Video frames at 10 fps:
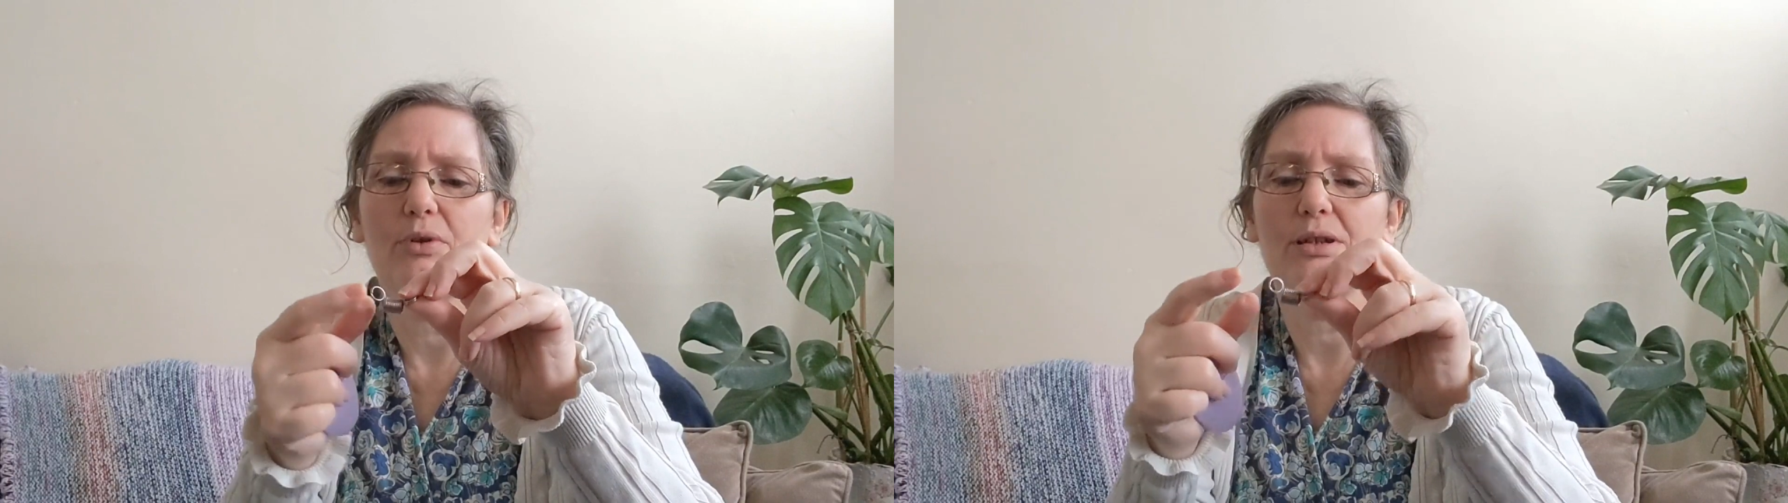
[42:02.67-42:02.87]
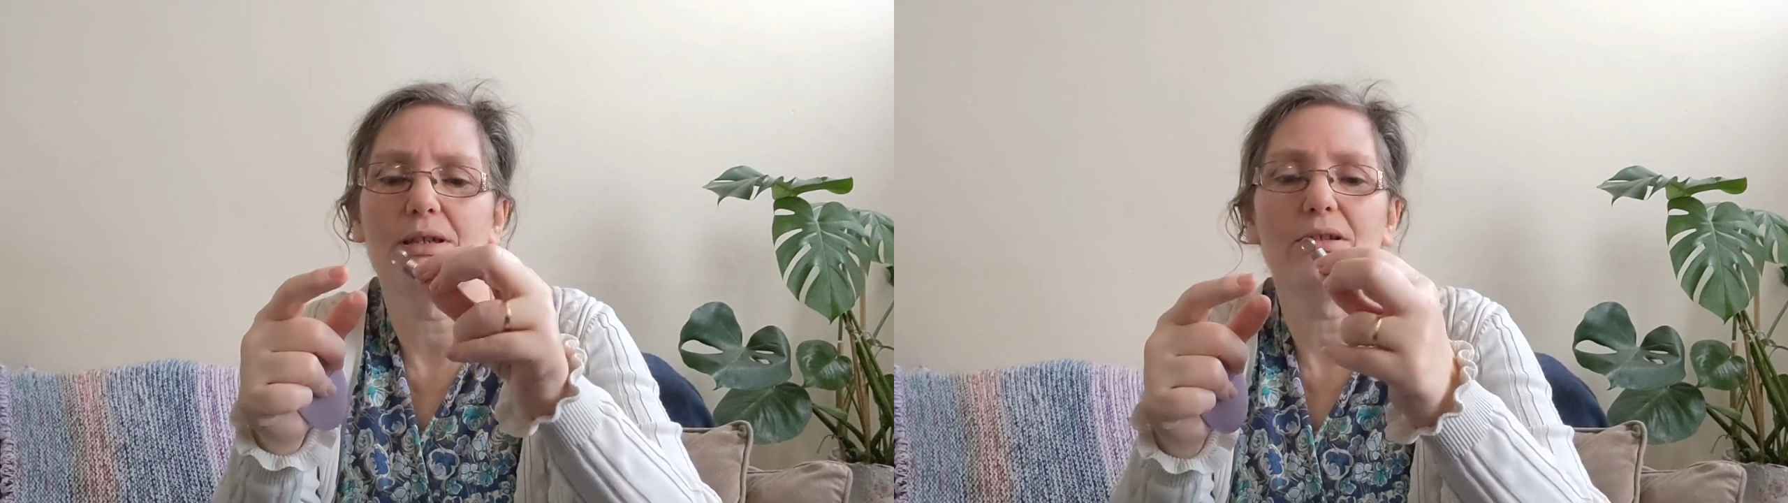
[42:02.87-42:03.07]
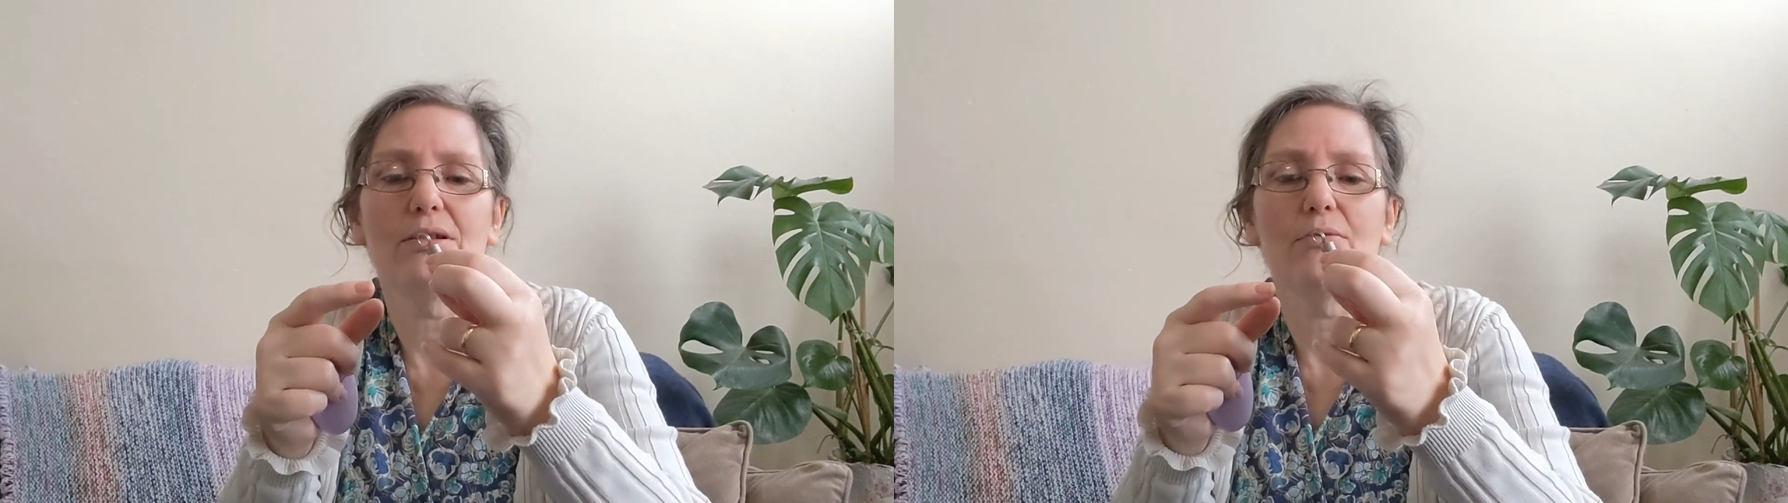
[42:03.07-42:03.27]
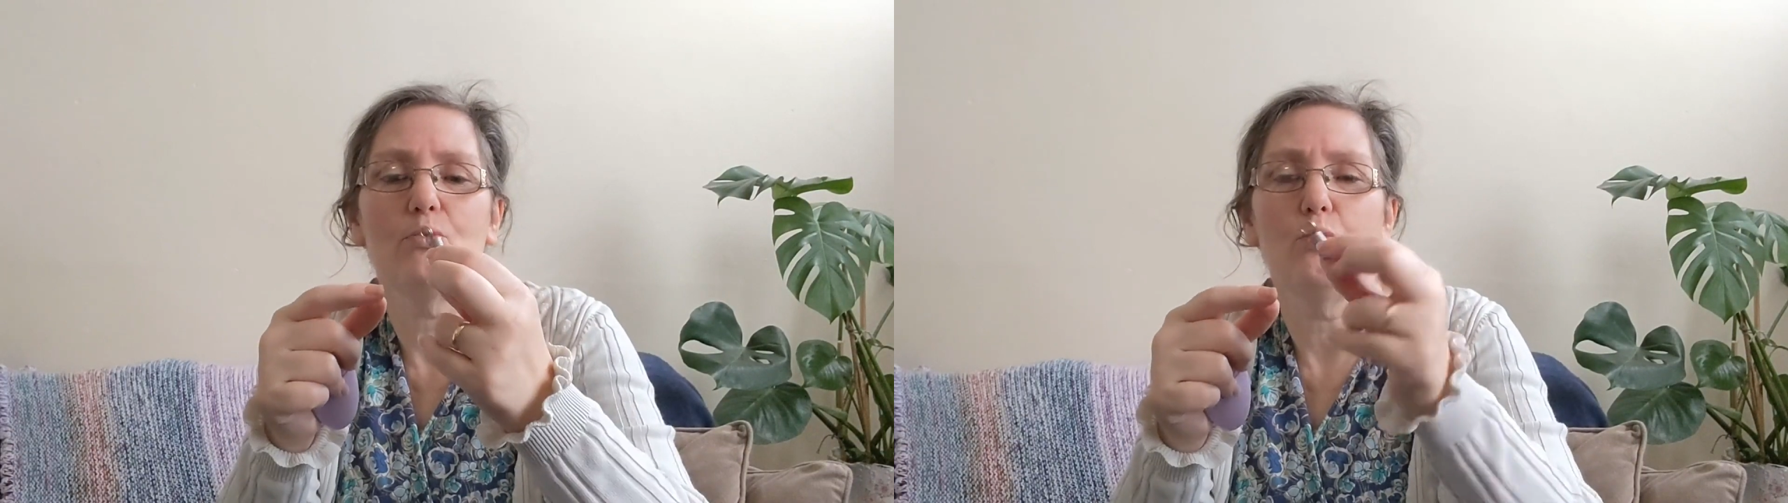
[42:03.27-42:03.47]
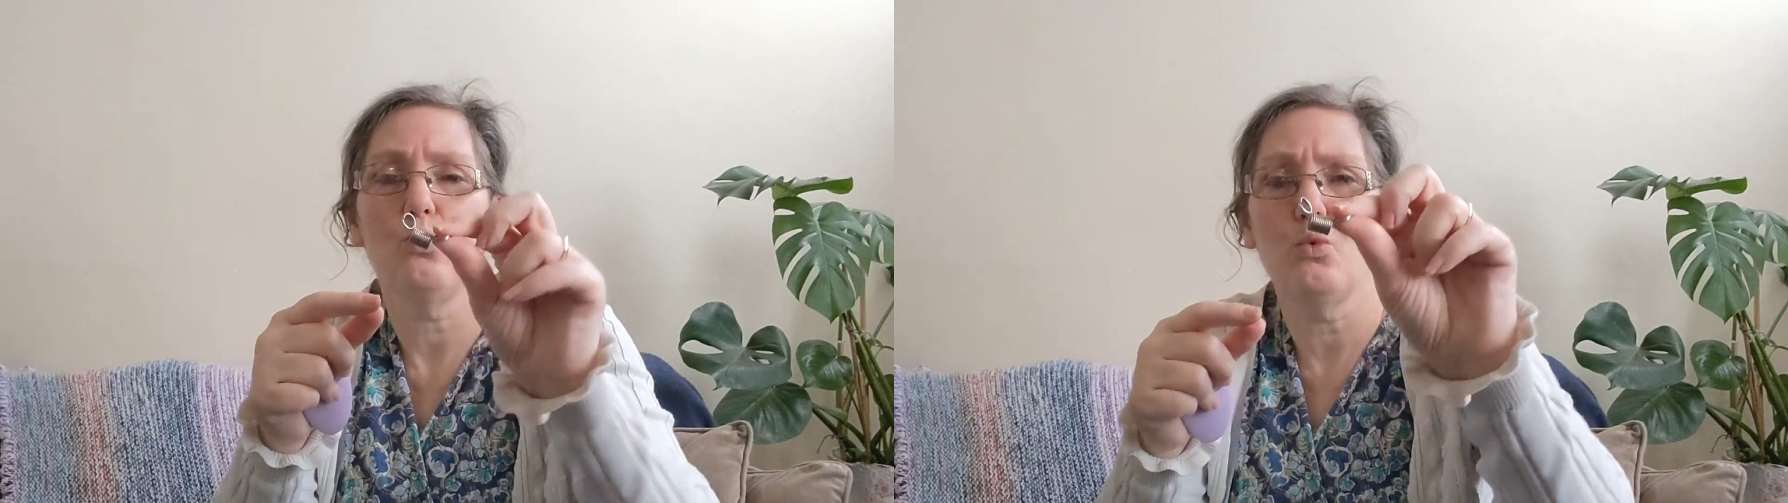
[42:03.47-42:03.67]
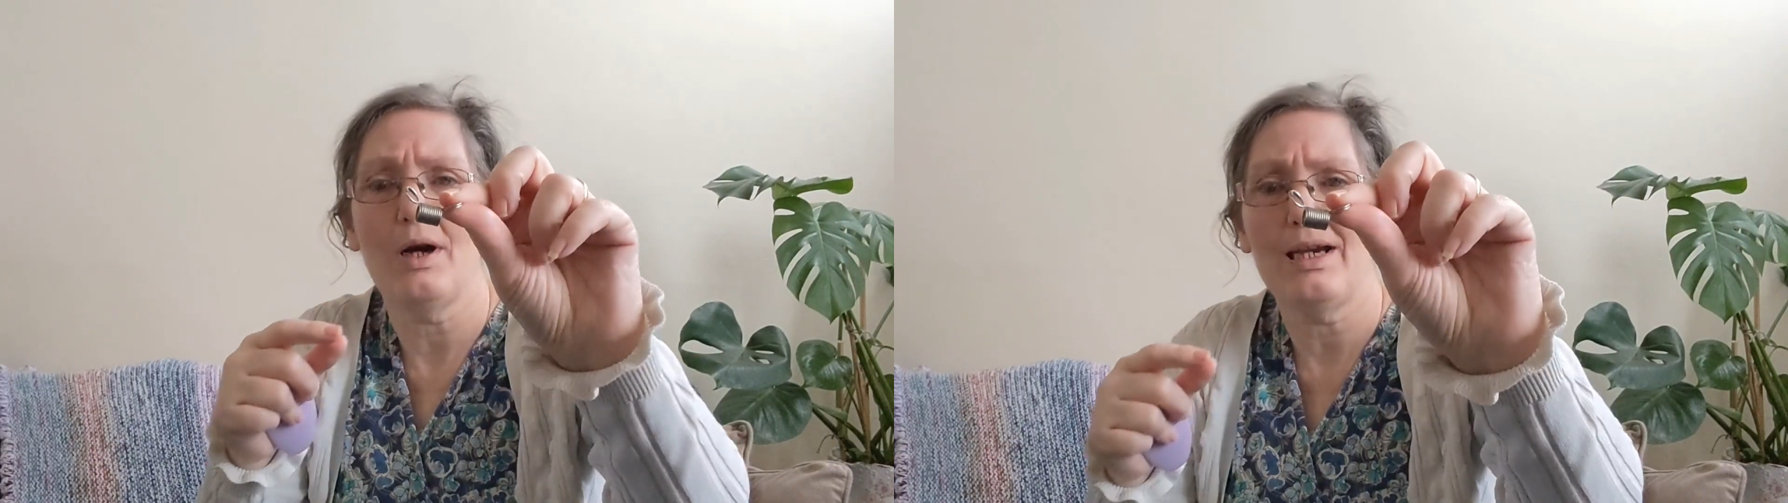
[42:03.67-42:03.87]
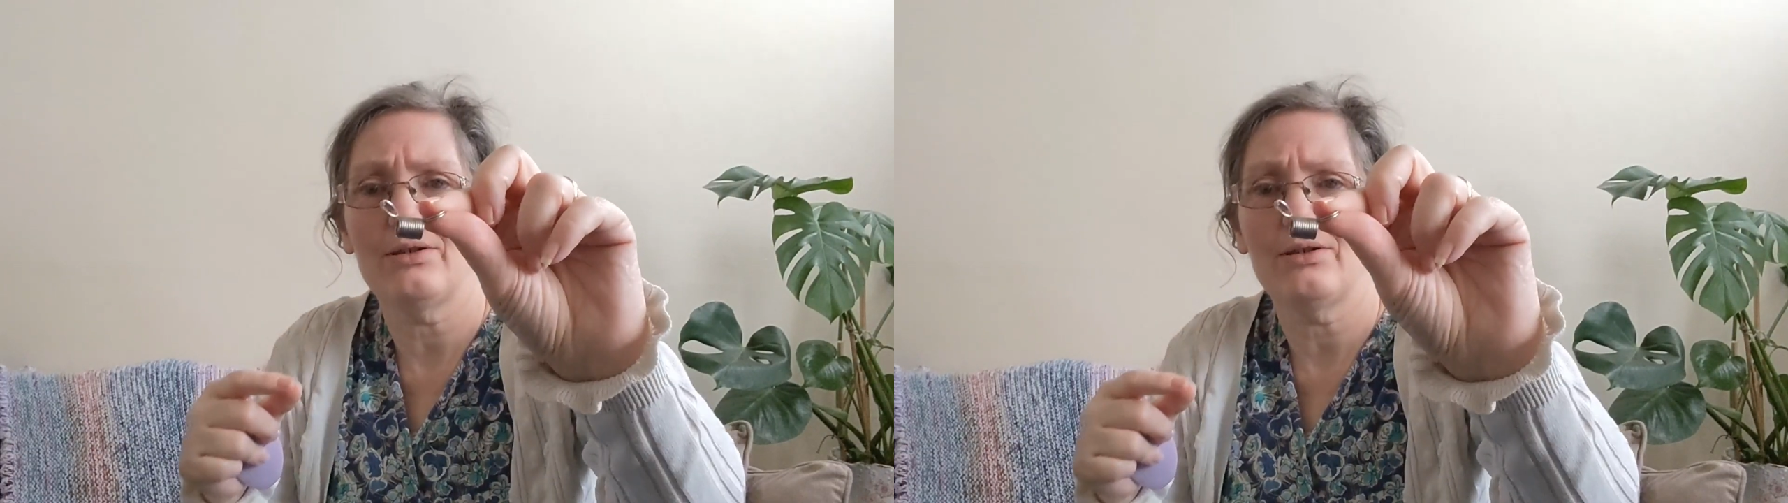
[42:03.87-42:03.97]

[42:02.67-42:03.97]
because it's way